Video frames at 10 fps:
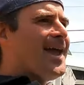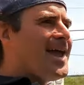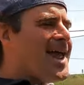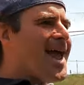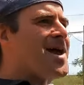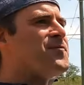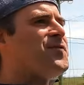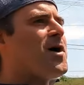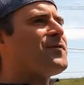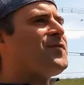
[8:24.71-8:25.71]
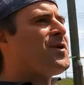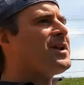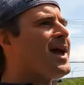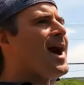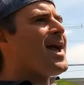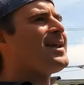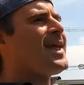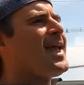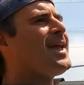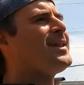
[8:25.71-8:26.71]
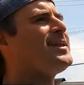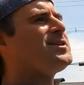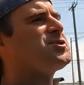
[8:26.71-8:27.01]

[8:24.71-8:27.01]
a M440i and the handling